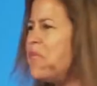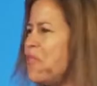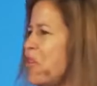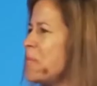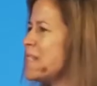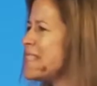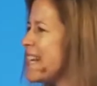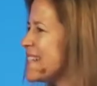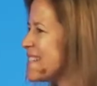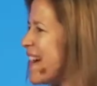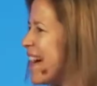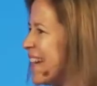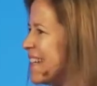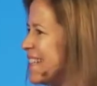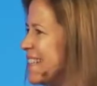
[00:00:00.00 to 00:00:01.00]
performance
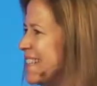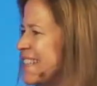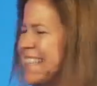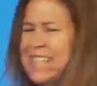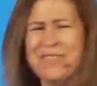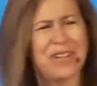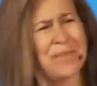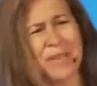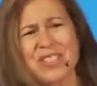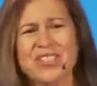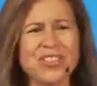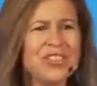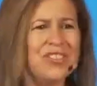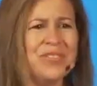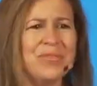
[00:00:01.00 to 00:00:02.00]
anxiety, want to make
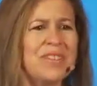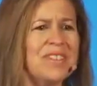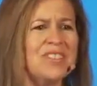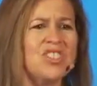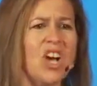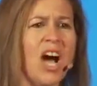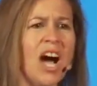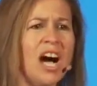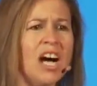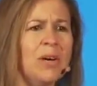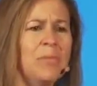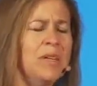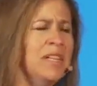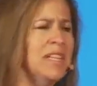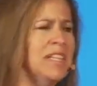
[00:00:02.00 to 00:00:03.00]
sure you do a good job,